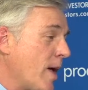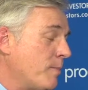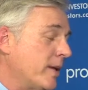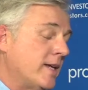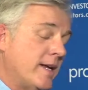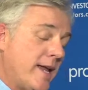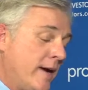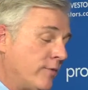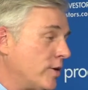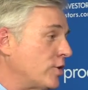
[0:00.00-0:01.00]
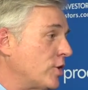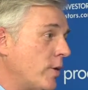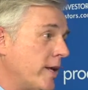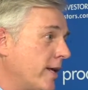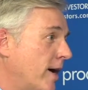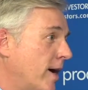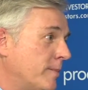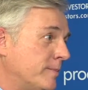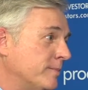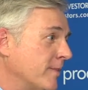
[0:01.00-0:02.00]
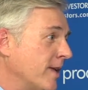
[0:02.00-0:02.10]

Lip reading: But then every chewing gum,